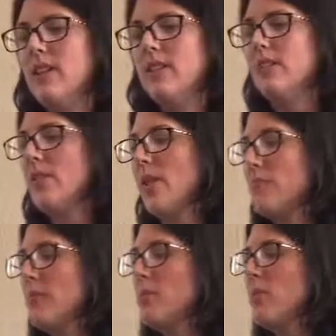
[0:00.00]
So I'm
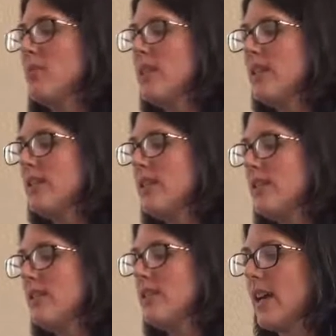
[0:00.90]
going to move these to
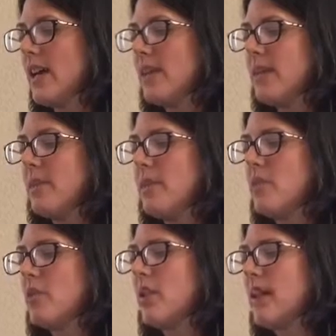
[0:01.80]
the side, and I'm going
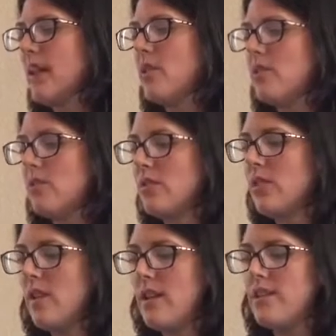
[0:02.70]
to bring out
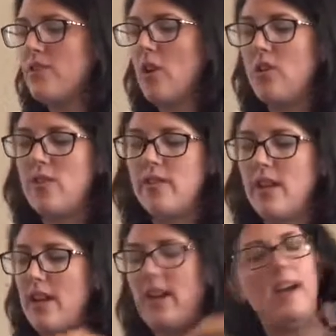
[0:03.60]
a doll that
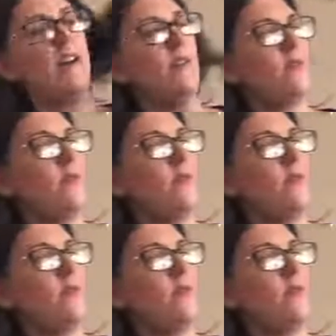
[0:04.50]
I have.